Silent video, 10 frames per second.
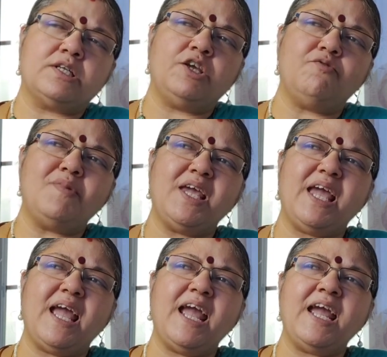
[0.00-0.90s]
give me
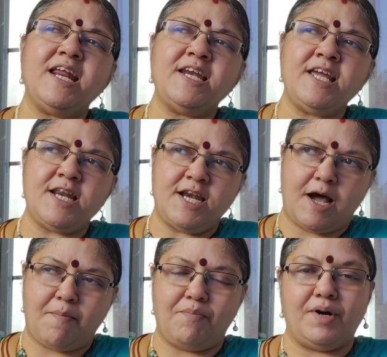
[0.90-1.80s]
any
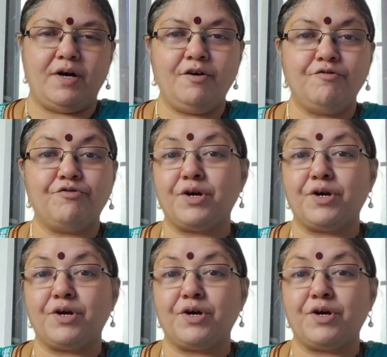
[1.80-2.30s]
number